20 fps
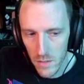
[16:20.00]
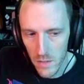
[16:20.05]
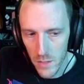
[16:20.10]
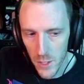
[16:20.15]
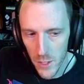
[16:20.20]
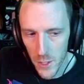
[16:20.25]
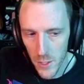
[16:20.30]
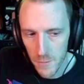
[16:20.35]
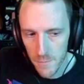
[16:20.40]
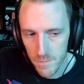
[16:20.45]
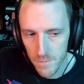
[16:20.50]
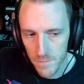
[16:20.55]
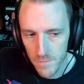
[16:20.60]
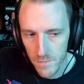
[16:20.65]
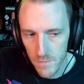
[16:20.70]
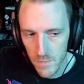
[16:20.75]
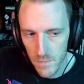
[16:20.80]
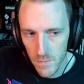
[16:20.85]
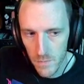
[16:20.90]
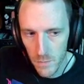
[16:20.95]
you know,
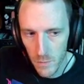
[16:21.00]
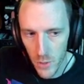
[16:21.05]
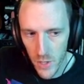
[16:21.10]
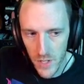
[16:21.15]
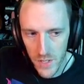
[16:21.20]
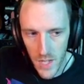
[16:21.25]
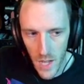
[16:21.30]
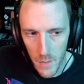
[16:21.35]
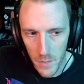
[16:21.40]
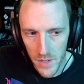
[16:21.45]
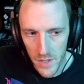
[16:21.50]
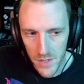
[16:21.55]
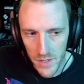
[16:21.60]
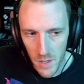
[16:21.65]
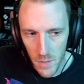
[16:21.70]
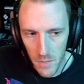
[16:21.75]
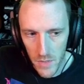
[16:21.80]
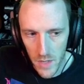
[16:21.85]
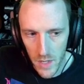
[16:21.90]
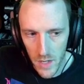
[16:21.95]
putting time into
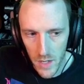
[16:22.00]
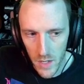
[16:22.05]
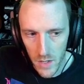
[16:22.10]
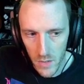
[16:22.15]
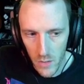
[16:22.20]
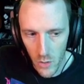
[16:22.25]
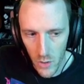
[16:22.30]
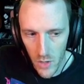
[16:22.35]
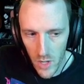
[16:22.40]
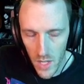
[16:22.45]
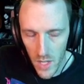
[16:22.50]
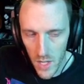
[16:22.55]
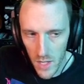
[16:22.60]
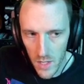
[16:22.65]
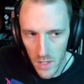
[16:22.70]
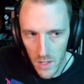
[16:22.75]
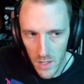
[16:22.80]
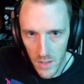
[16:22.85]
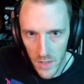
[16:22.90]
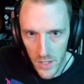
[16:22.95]
something, learning
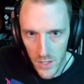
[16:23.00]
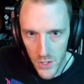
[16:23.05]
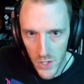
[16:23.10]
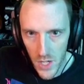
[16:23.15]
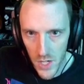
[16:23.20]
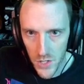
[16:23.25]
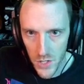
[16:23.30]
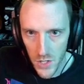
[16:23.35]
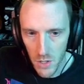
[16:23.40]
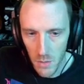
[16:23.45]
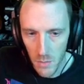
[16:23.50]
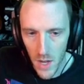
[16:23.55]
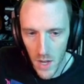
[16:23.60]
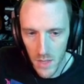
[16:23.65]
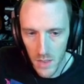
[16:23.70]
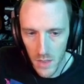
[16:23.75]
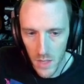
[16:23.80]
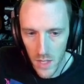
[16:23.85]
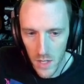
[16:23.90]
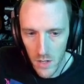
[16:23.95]
it, and then changing your
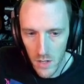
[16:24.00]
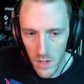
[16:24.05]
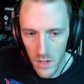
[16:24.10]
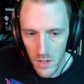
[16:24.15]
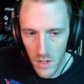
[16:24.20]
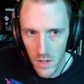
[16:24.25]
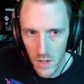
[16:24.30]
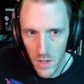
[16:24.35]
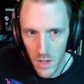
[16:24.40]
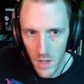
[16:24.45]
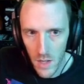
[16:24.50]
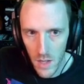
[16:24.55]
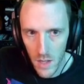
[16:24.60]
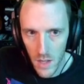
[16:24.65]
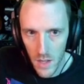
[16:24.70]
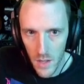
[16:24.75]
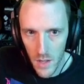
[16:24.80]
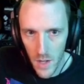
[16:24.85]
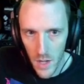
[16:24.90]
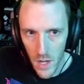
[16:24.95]
mind later.
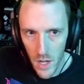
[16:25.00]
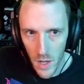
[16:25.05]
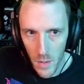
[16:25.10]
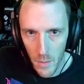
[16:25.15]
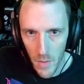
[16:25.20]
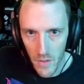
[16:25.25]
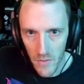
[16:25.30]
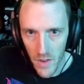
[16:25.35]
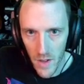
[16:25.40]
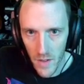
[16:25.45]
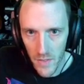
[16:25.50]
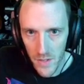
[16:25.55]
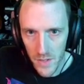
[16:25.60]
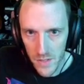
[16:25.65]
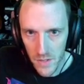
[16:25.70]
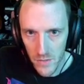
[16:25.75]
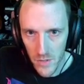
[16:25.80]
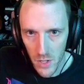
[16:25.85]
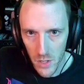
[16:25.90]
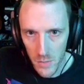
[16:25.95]
Um, I found
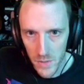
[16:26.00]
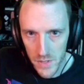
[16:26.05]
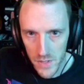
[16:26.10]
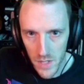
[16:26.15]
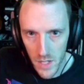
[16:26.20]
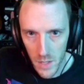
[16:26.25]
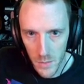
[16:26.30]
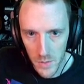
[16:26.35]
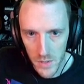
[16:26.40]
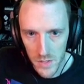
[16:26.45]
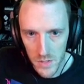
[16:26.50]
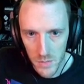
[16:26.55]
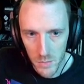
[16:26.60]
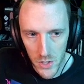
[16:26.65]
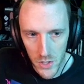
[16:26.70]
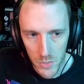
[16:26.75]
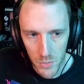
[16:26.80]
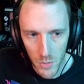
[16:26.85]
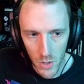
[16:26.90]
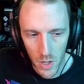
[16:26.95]
this development setup is
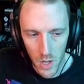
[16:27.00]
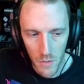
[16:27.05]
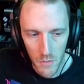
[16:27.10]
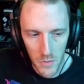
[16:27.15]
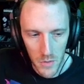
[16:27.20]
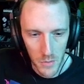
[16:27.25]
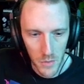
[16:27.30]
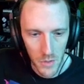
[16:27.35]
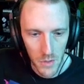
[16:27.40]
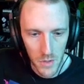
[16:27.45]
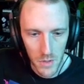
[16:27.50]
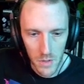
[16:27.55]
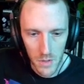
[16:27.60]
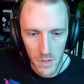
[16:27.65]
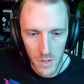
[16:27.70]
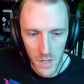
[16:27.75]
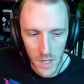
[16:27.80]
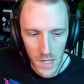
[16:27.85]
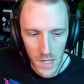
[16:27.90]
much more comfortable